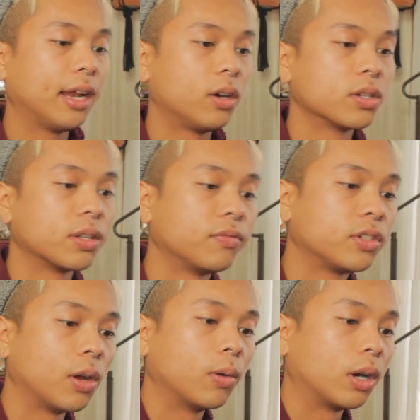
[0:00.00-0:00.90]
layers of
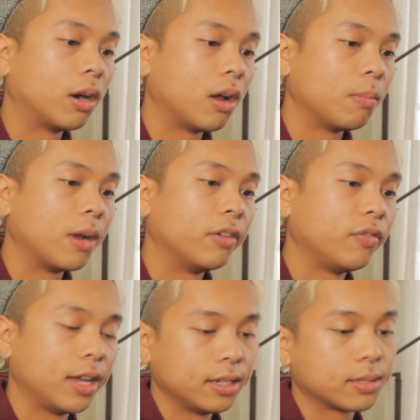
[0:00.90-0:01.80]
toner on my
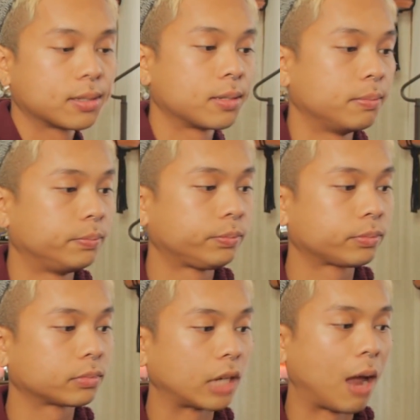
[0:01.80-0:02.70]
face.
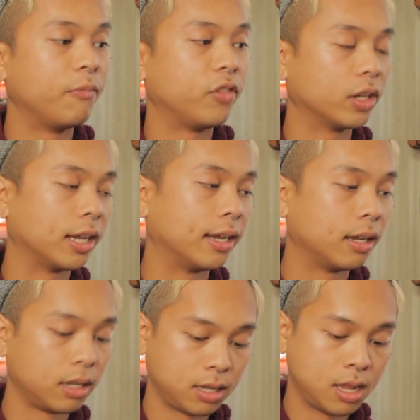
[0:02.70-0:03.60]
I'm feeling
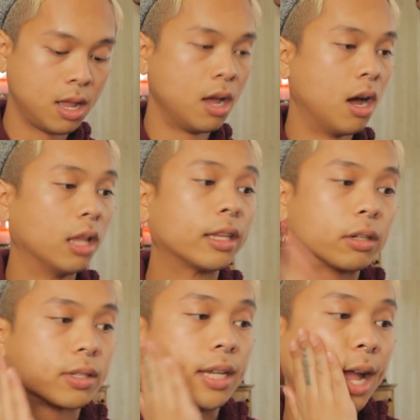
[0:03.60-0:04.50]
a
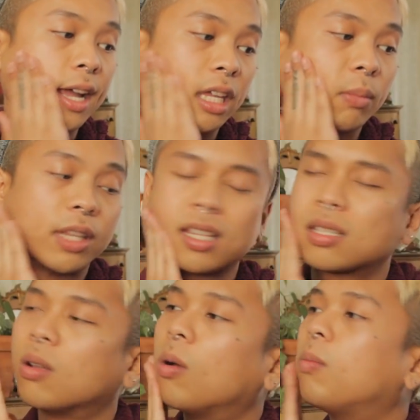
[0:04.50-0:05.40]
little tacky, but that's
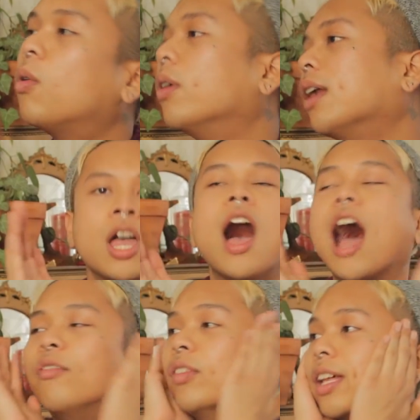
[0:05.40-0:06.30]
the whole point.
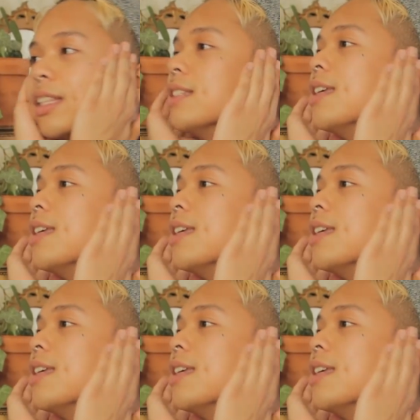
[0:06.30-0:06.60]
I feel like the